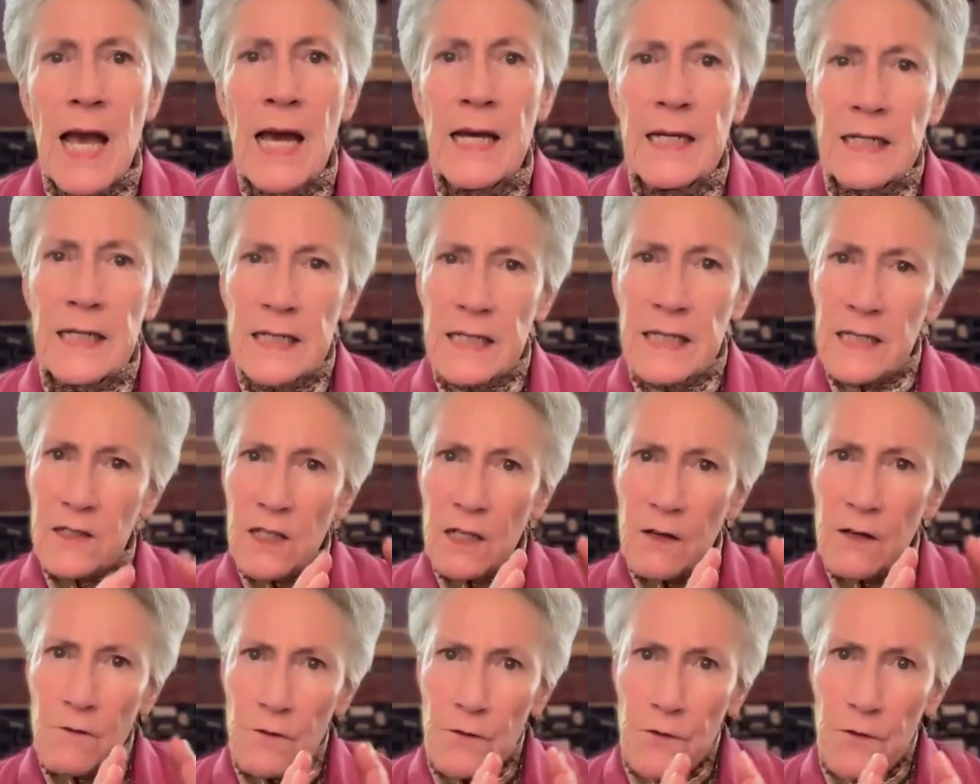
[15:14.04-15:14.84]
And it is
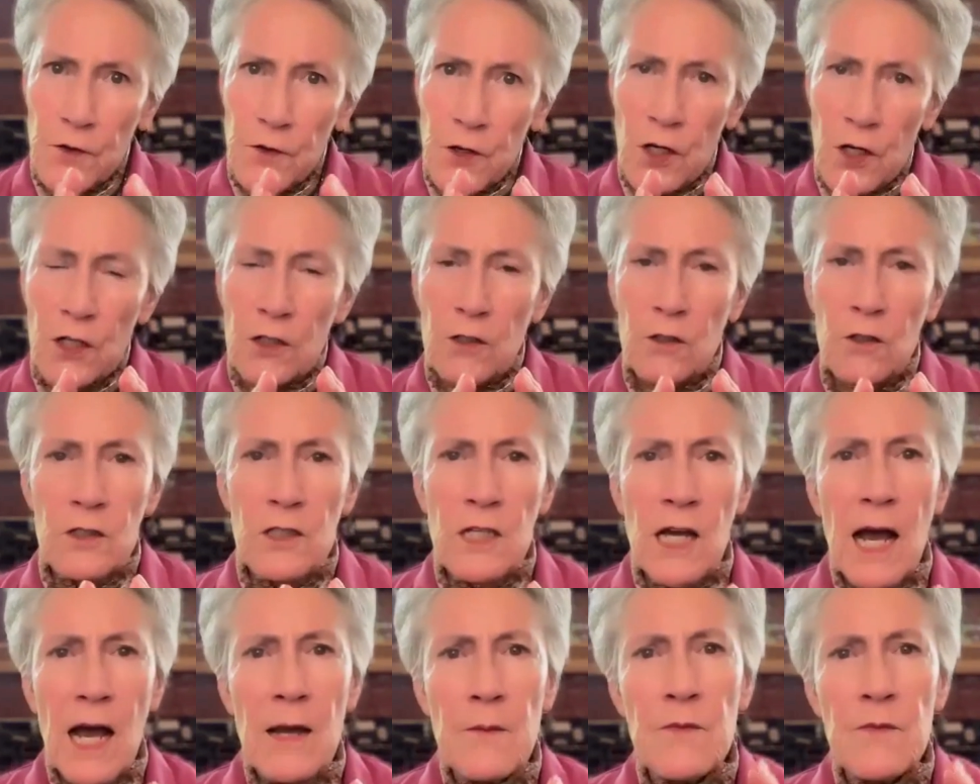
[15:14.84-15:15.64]
in vertical
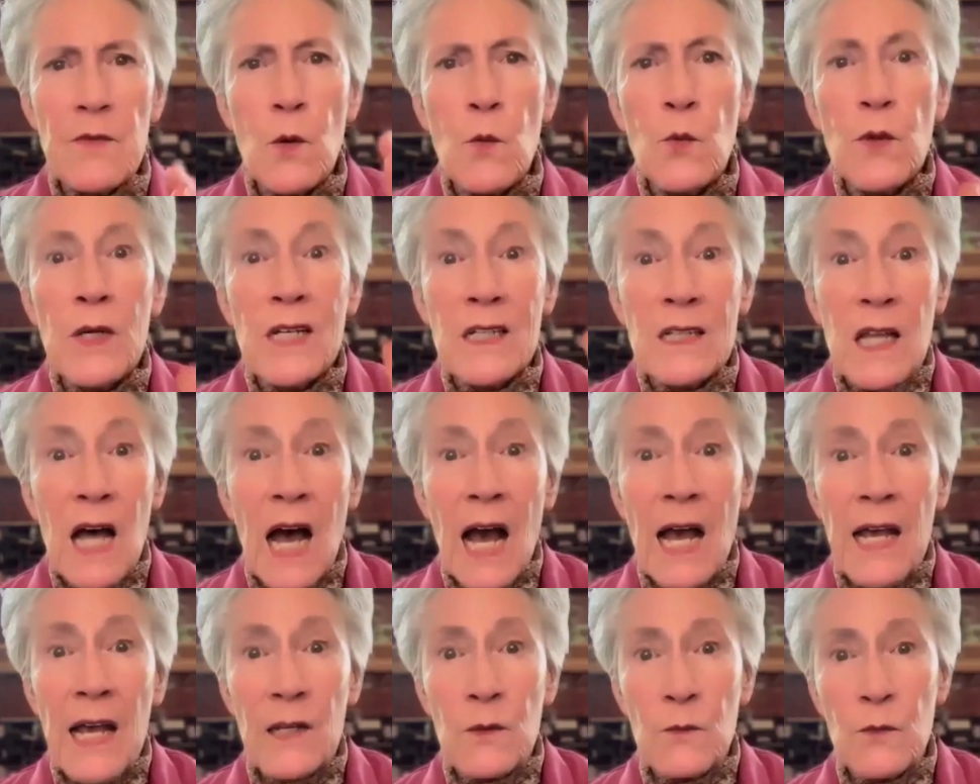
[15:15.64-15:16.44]
time that we
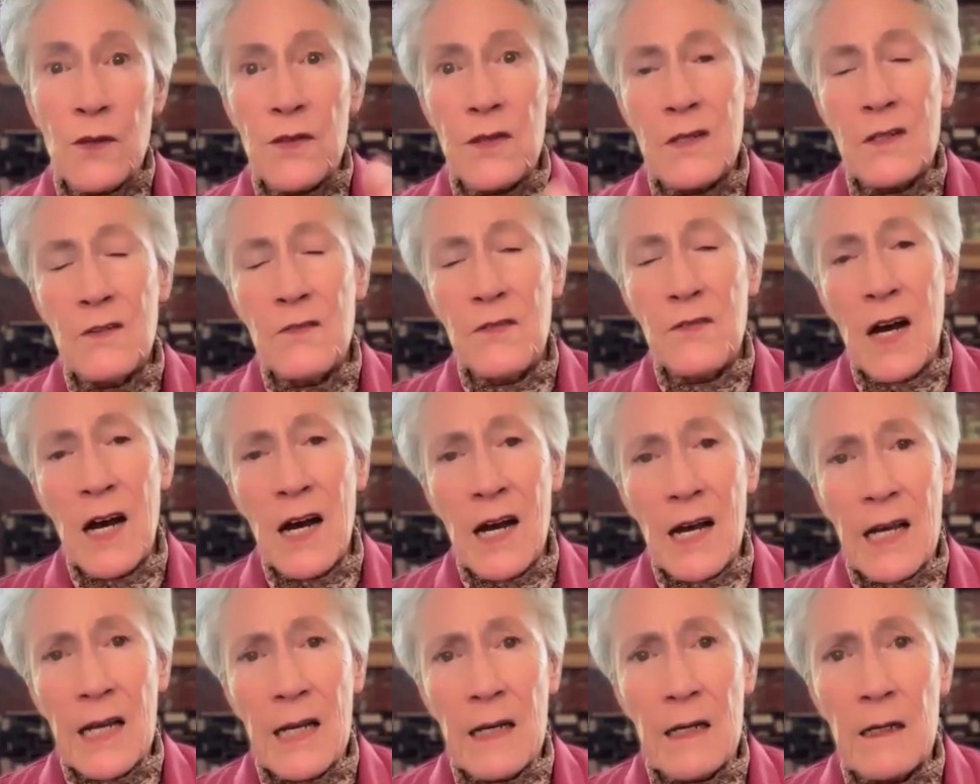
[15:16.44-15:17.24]
align with the
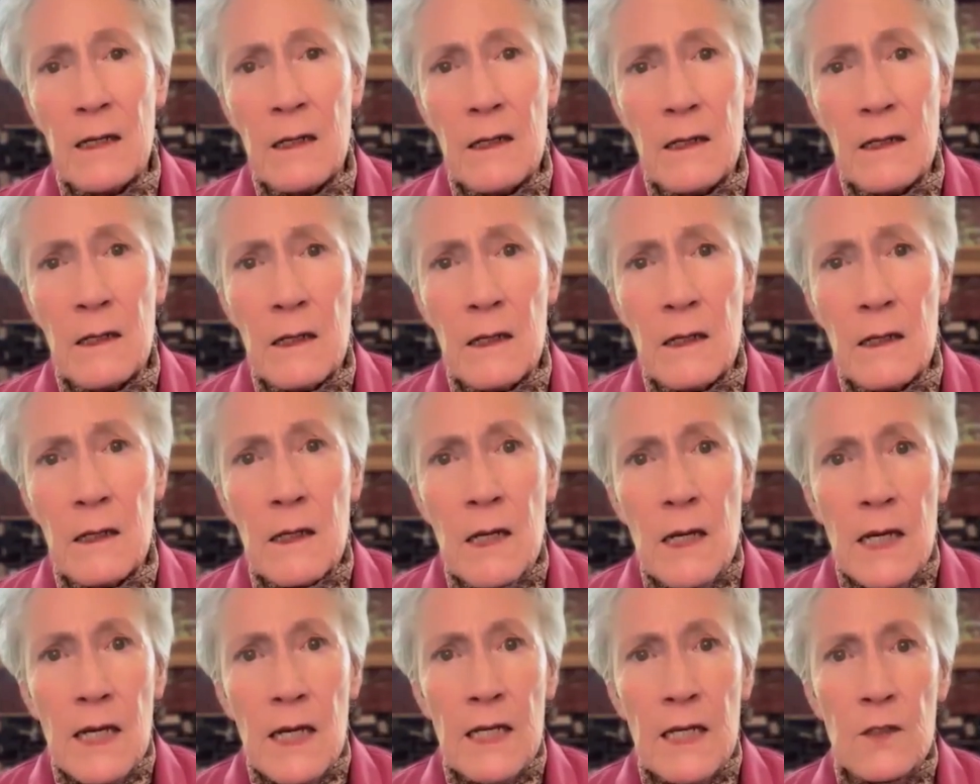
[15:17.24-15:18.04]
divine.
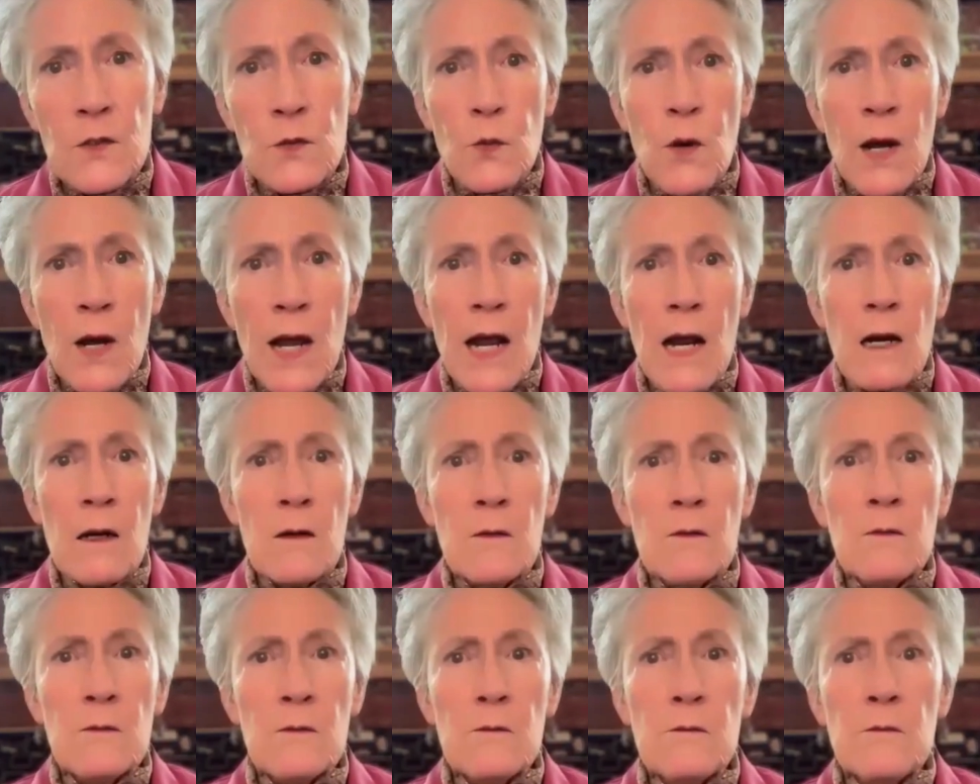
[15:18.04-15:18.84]
It's
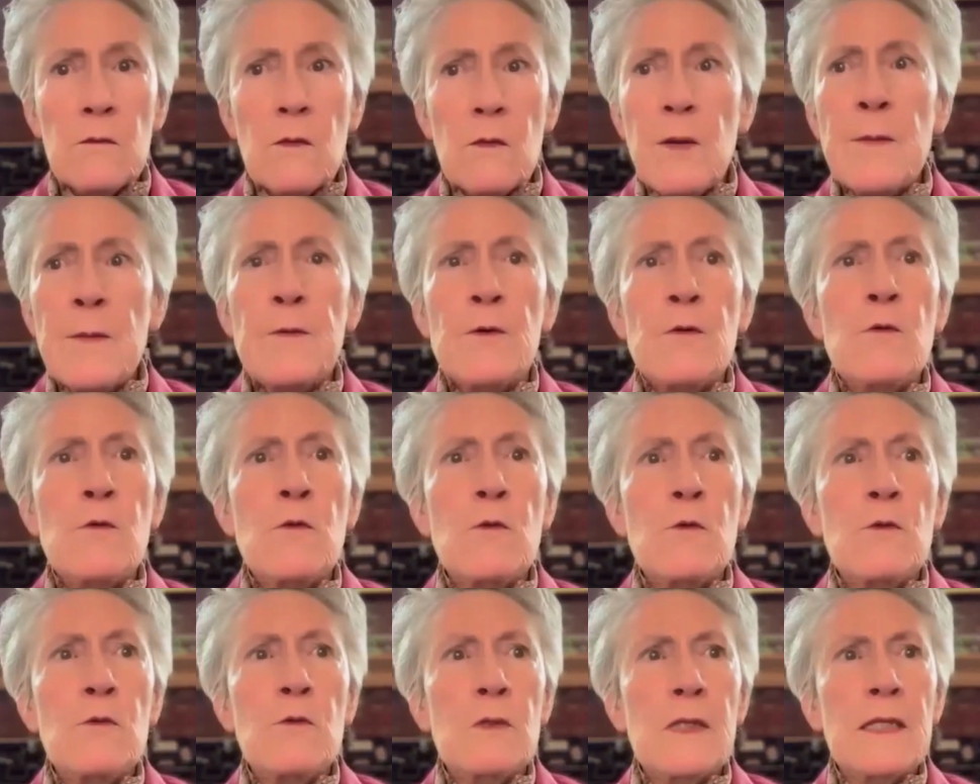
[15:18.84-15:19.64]
where
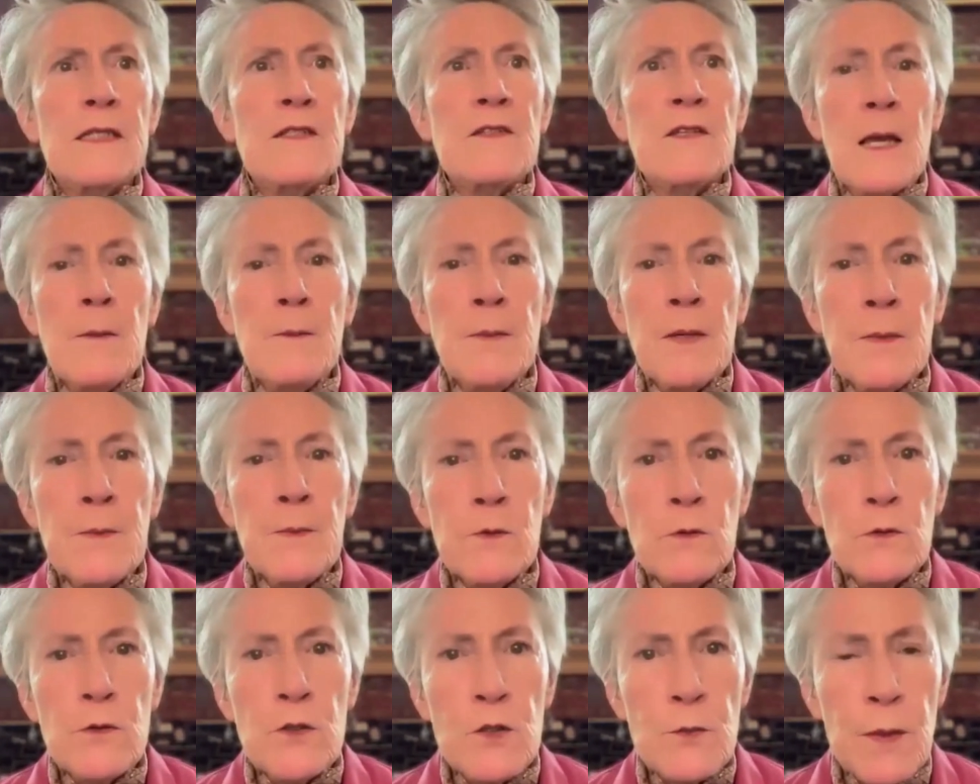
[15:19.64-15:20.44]
people, let's say
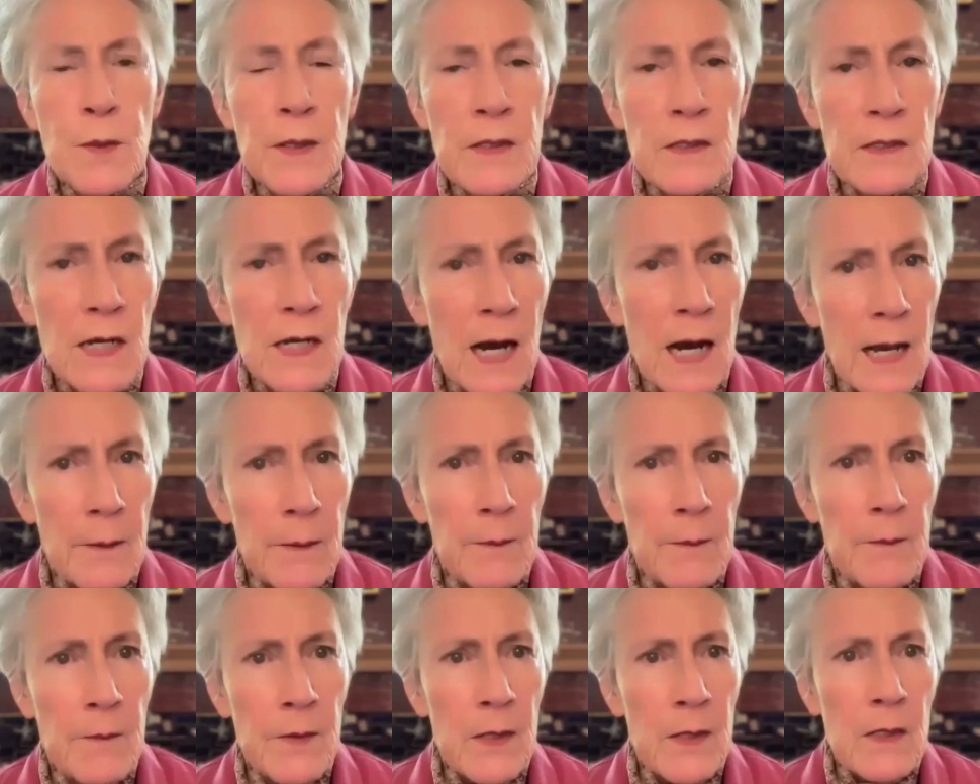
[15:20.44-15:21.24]
people who spend
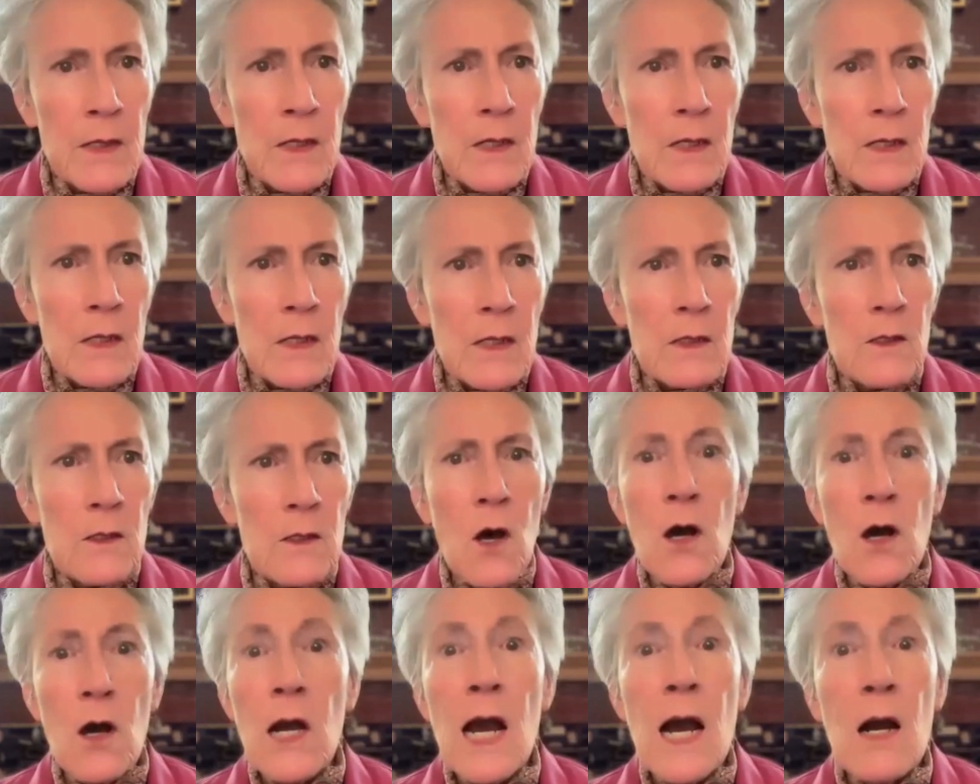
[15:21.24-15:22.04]
time
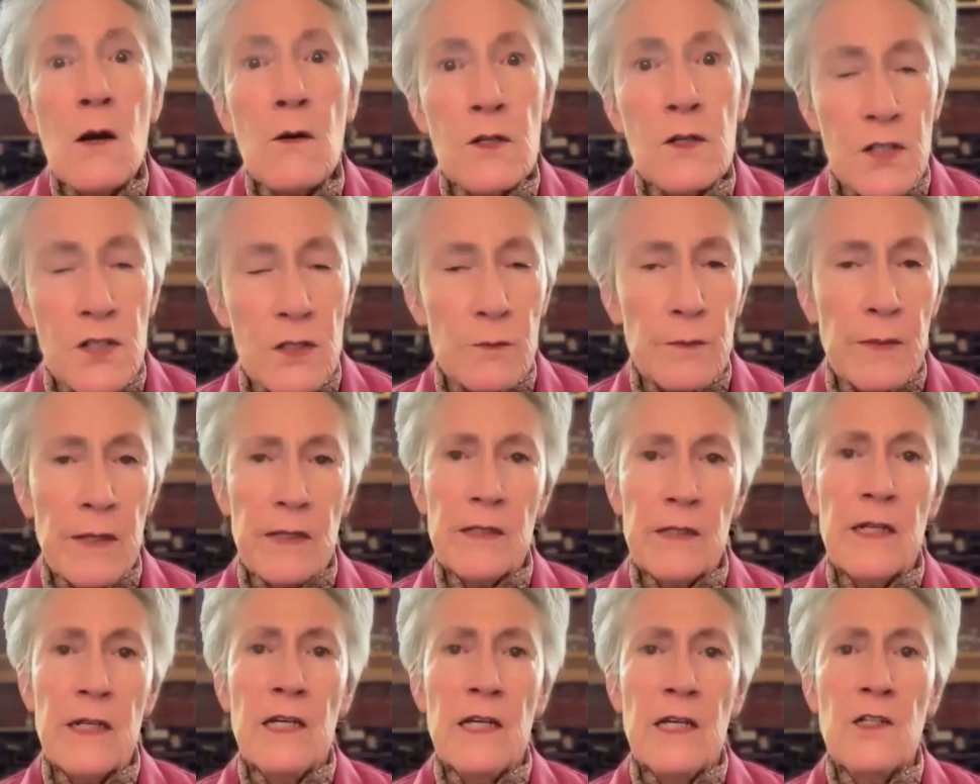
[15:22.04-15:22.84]
long hours in
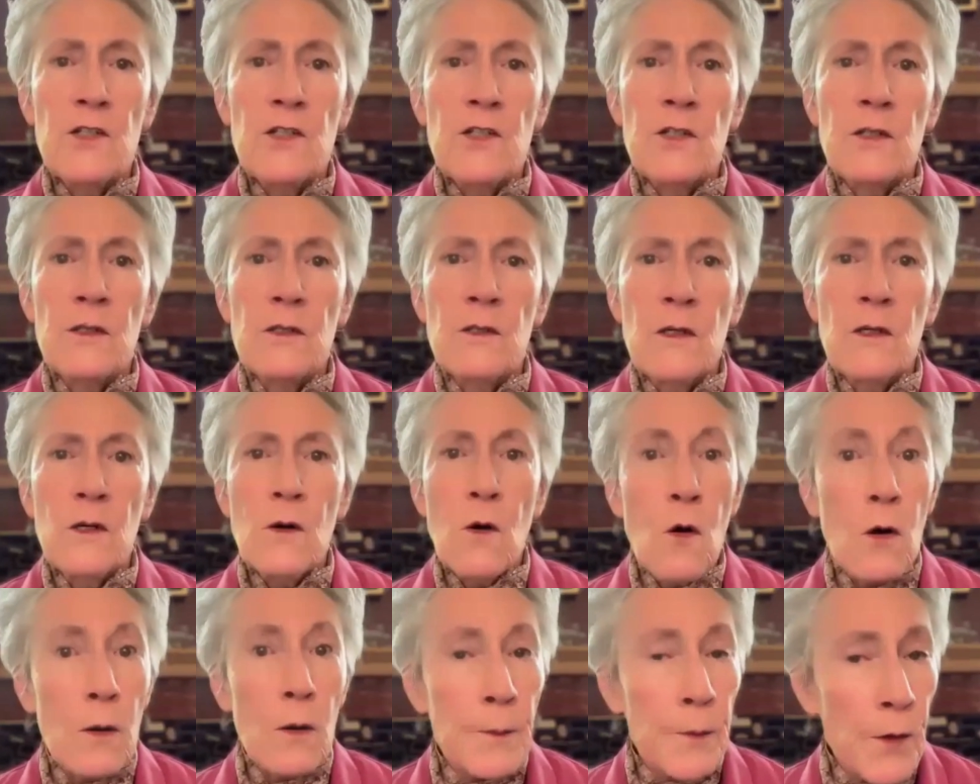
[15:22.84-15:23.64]
meditation
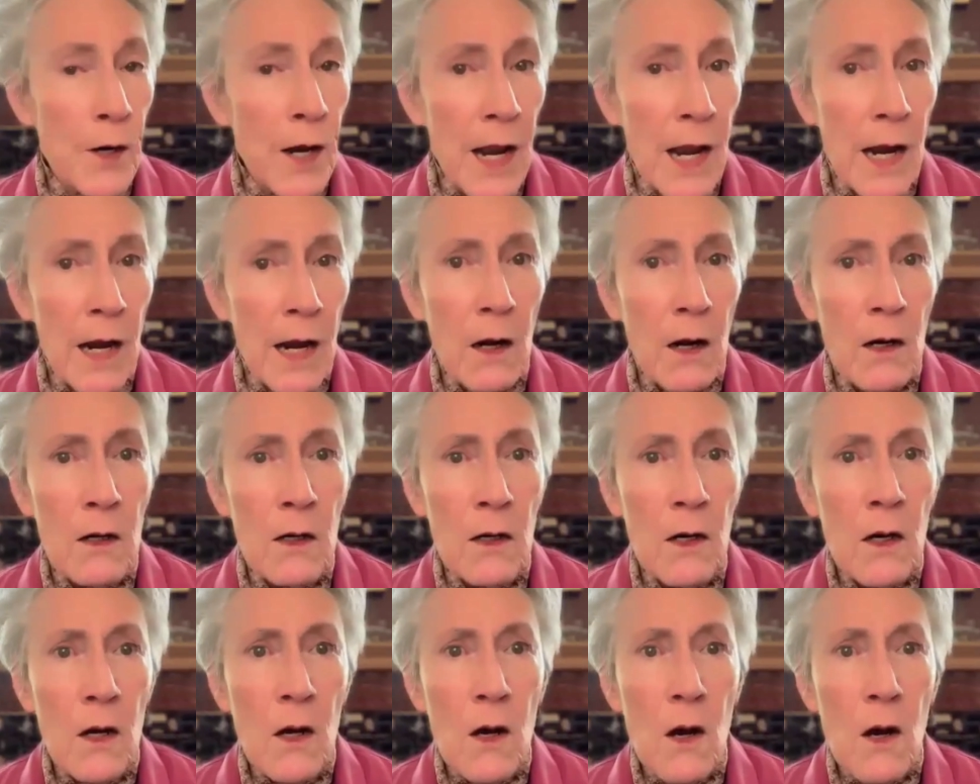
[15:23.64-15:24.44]
or prayer